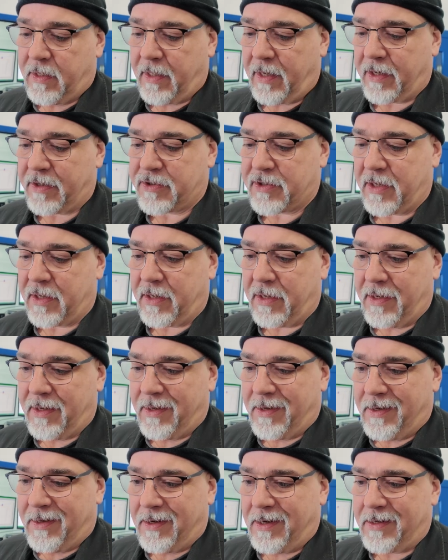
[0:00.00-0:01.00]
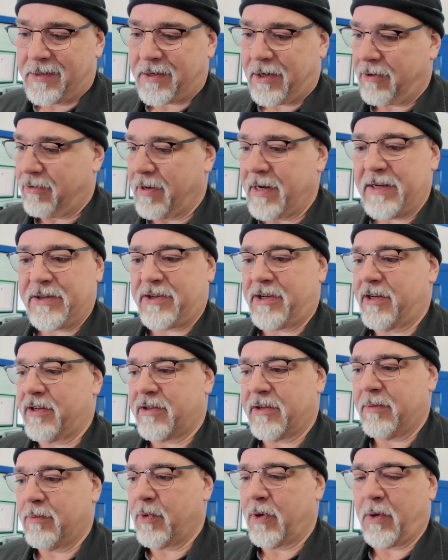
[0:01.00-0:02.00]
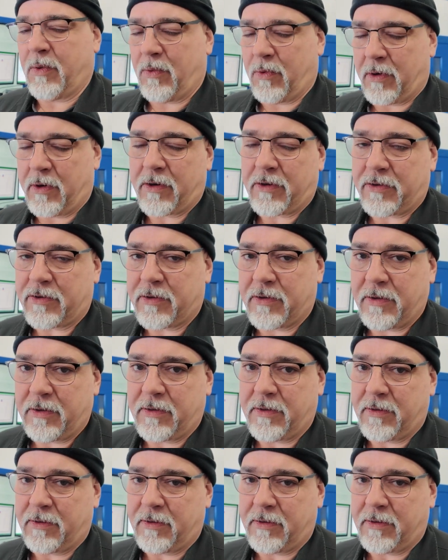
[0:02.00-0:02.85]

Like I said, it's a great system when it works,